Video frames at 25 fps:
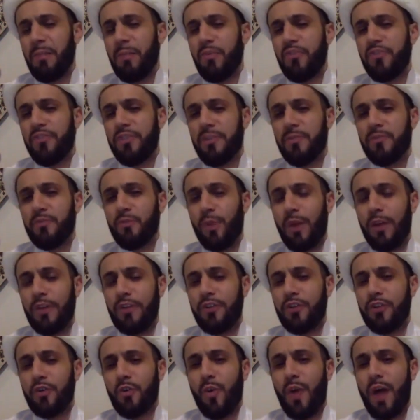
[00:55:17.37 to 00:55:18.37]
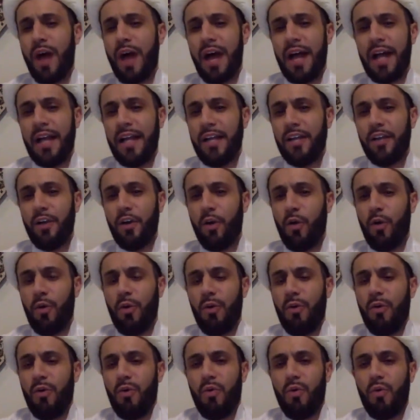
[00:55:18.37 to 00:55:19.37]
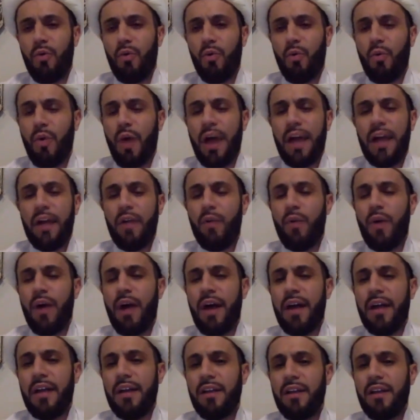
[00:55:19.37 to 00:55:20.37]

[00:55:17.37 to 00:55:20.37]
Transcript: And Muslims wonder why, you know, why